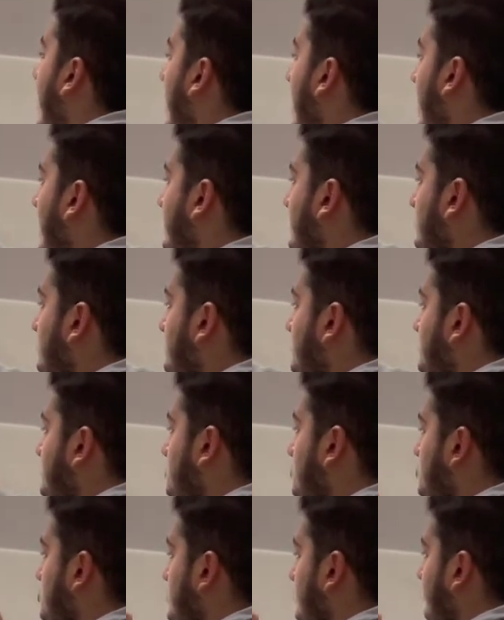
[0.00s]
I already
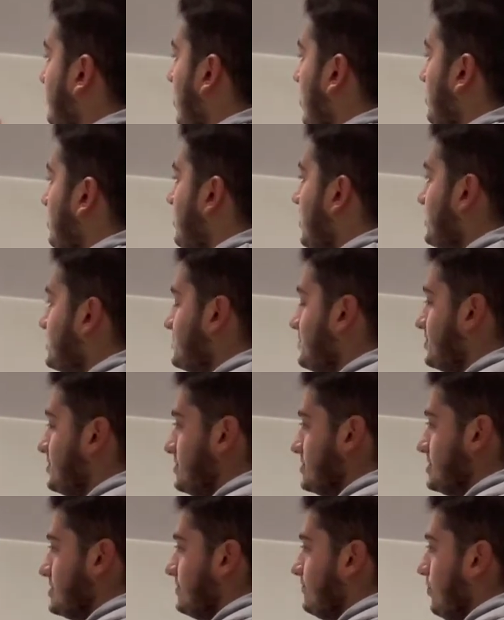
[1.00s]
chosen 4
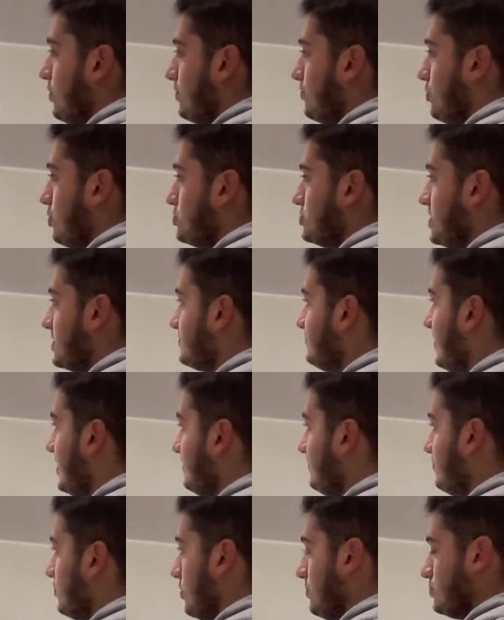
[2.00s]
consultants for project
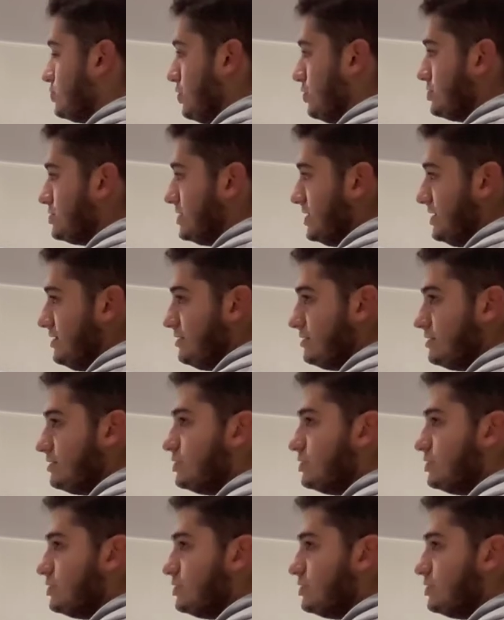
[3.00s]
1 from 13,